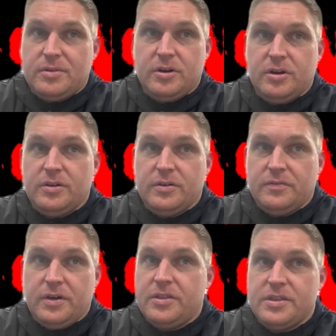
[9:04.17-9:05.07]
heard of,
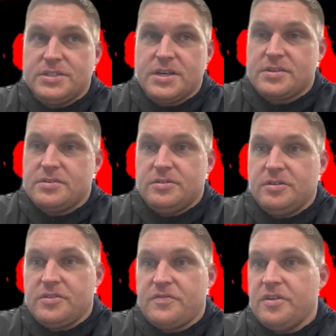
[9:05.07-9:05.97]
other than Justin
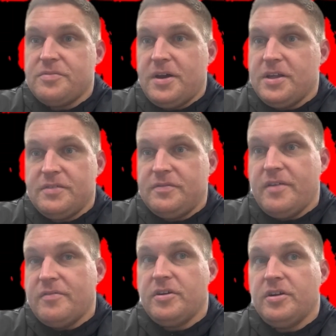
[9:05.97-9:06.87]
Hoyer's false positive, you
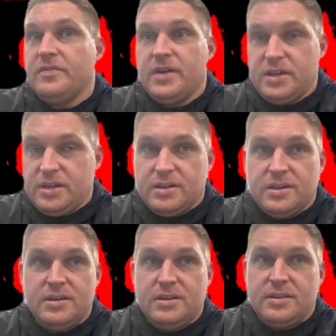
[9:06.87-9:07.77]
haven't heard of any
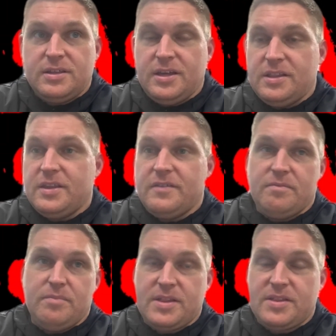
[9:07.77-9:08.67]
kids that
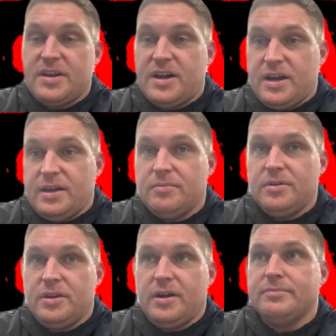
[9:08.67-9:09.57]
have missed time.
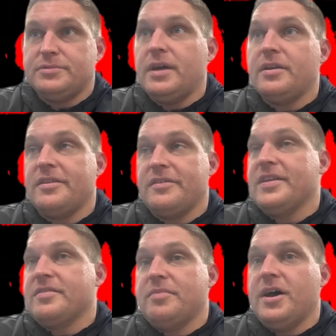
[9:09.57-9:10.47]
You know, I know they've
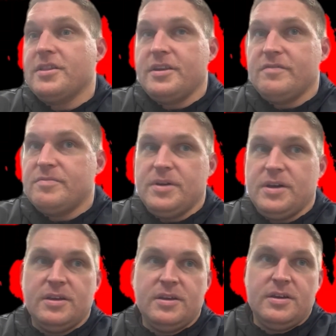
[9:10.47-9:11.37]
had some positives,
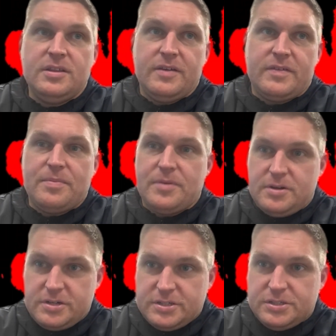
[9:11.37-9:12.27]
but they've kept it
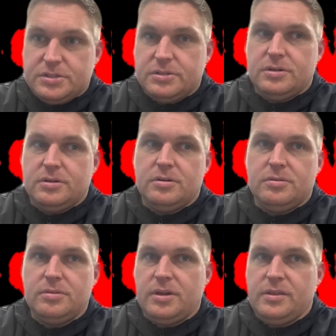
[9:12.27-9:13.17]
under control.
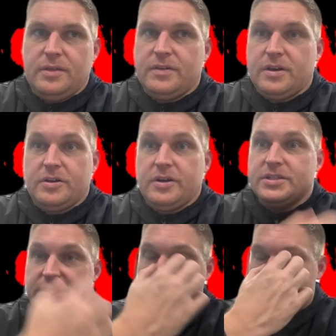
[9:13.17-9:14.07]
You know, they've done a great
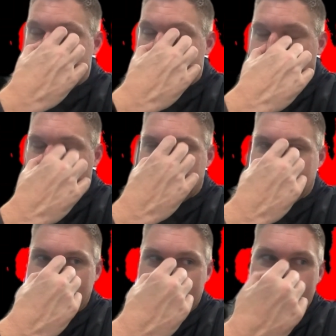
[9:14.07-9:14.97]
job with it. And,
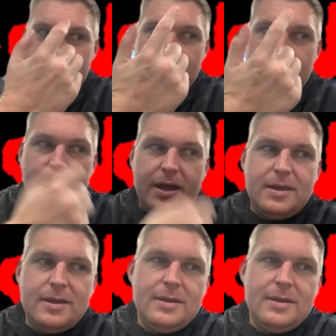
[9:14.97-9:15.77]
you know, I